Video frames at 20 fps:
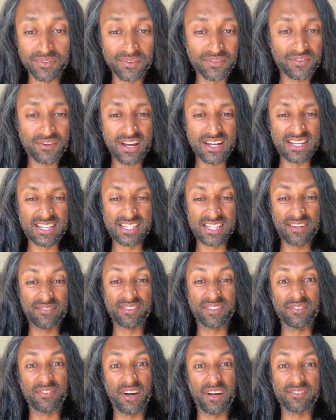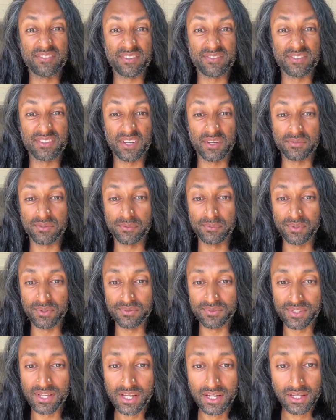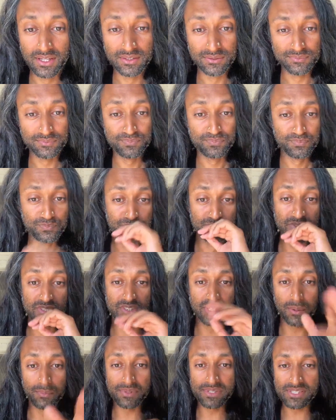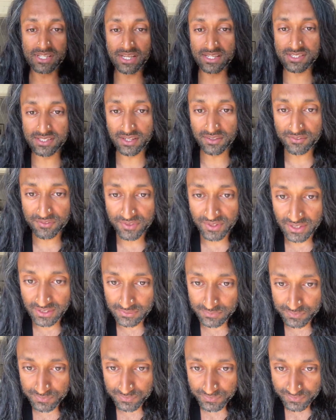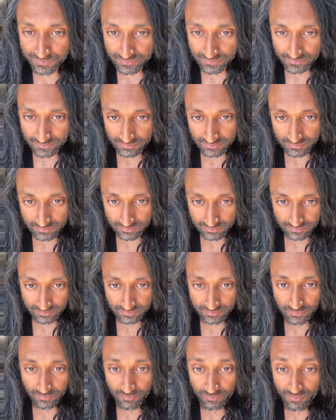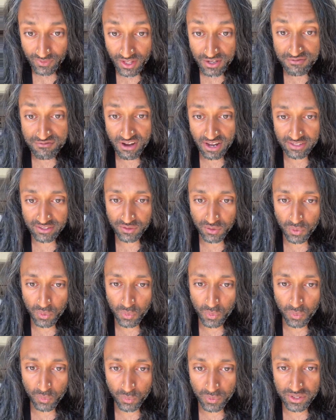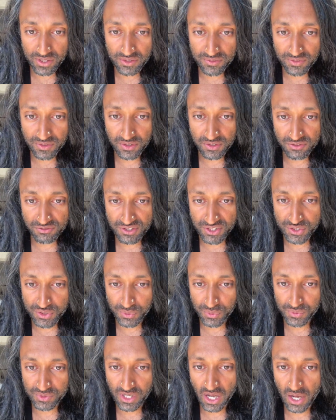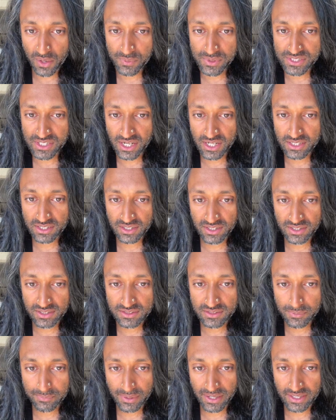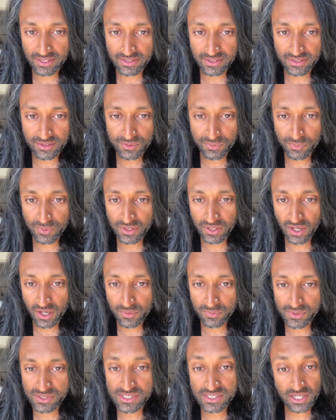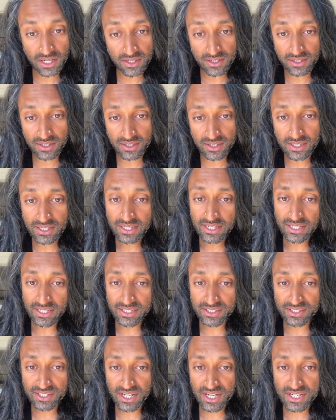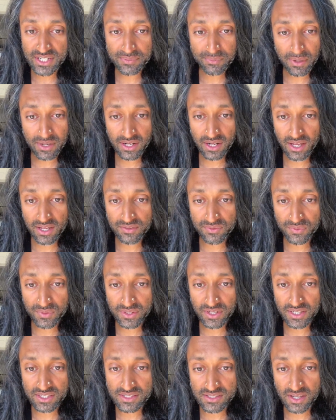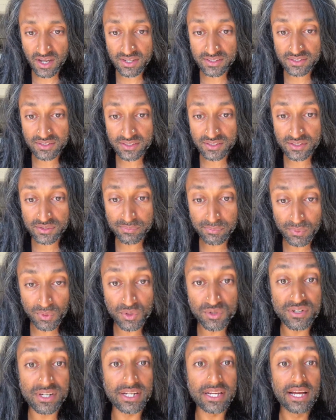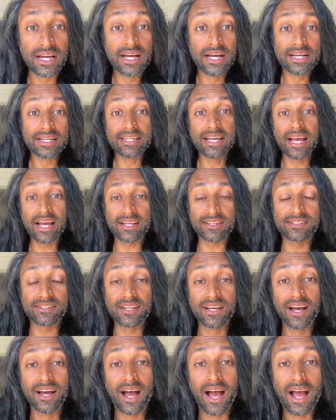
I've created 75 different types of moves. Someone's saying something. Radical with rituals. I wish I'd learnt about this when I was younger. It changed my life when I started exploring. Yes.